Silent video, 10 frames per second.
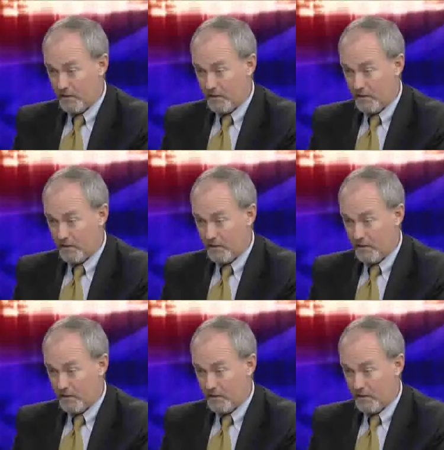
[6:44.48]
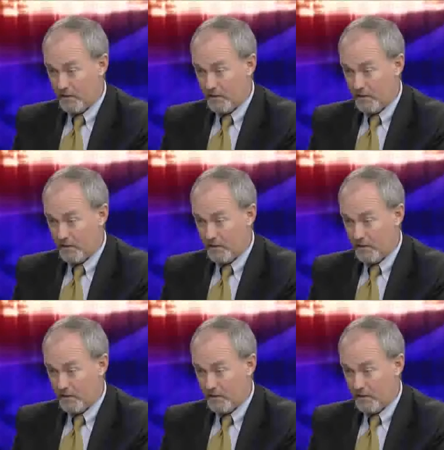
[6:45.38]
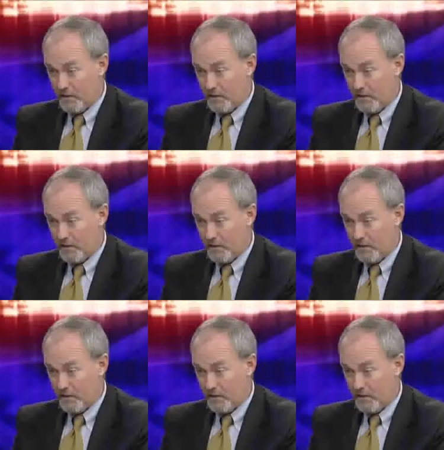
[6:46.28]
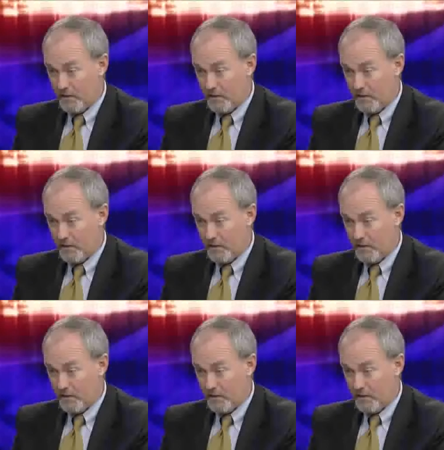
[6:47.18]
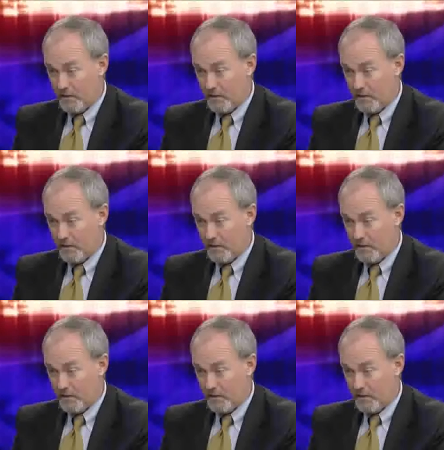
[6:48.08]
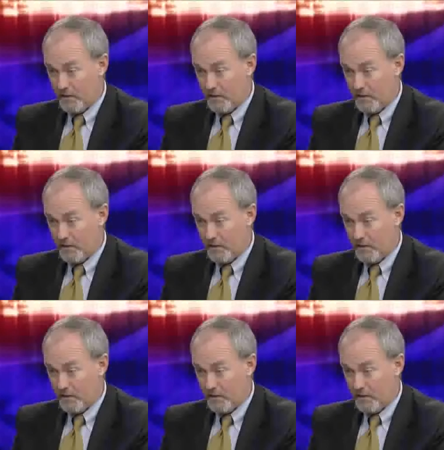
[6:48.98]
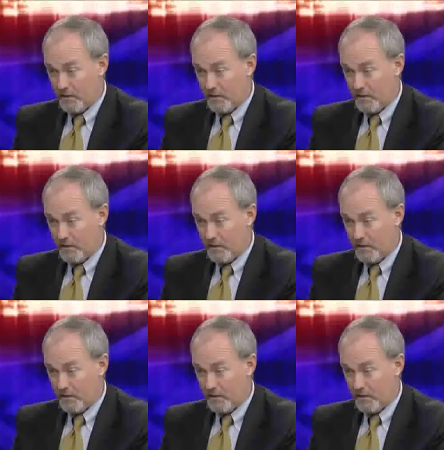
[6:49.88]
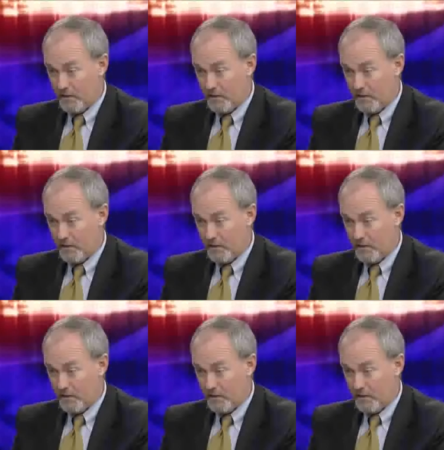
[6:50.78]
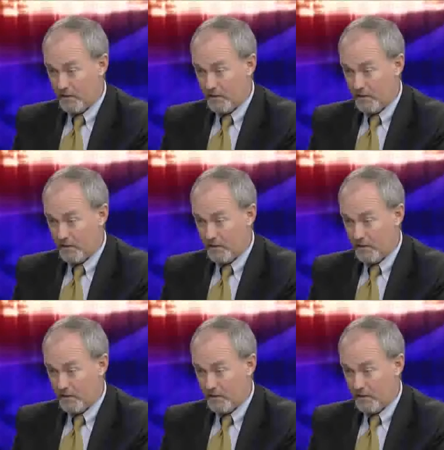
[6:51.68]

Nobody speaks.